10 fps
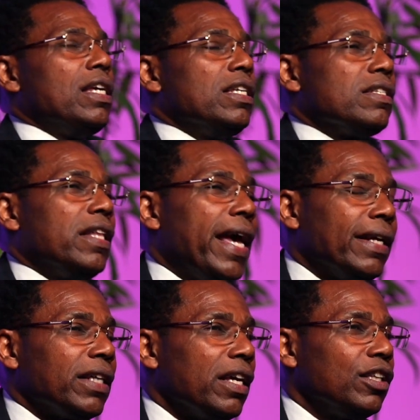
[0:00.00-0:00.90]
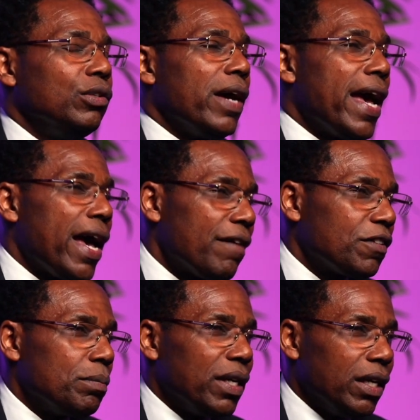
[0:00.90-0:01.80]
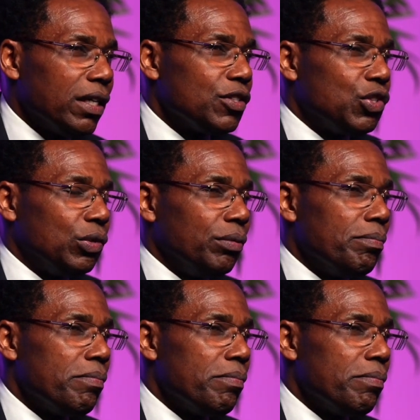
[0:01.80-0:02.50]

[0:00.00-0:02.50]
is that you have to begin to